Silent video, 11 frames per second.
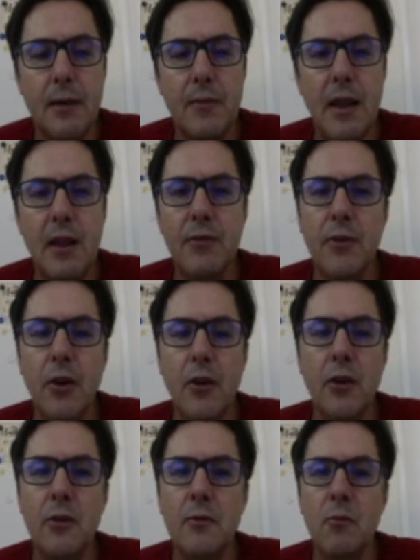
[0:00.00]
even
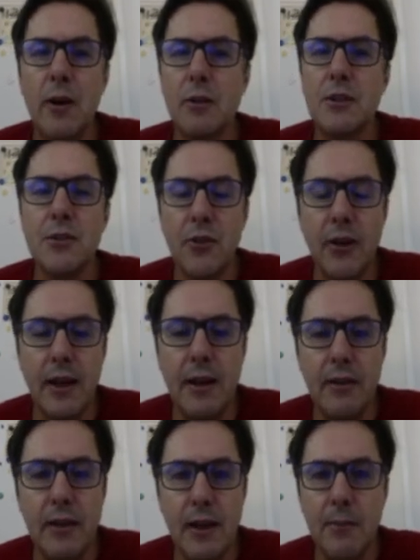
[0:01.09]
though we're not storing
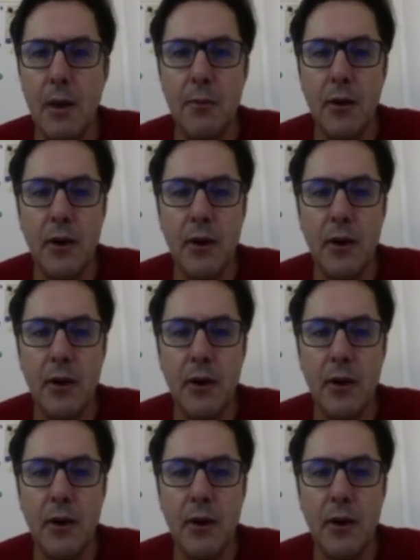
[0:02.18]
anything in memory